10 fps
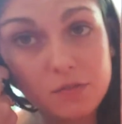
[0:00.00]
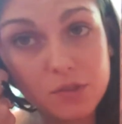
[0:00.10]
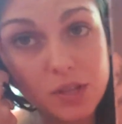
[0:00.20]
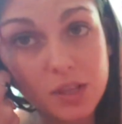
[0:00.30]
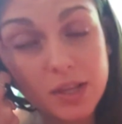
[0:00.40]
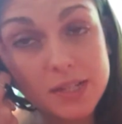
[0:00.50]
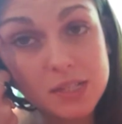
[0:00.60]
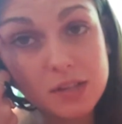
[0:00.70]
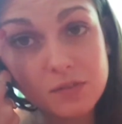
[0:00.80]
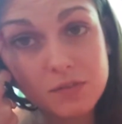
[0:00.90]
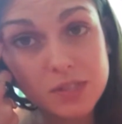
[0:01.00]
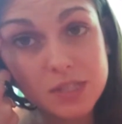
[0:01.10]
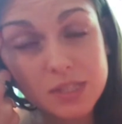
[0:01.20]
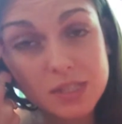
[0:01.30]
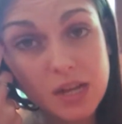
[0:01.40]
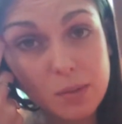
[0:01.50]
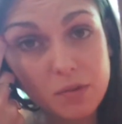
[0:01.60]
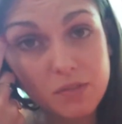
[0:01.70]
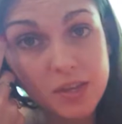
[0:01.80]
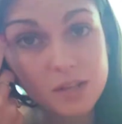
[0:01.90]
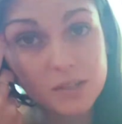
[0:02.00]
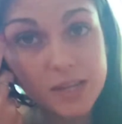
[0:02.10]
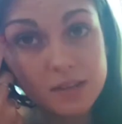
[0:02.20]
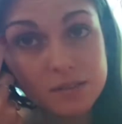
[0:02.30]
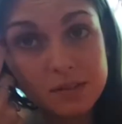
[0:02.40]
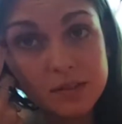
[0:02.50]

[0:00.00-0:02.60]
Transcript: for the collective. This is a time of healing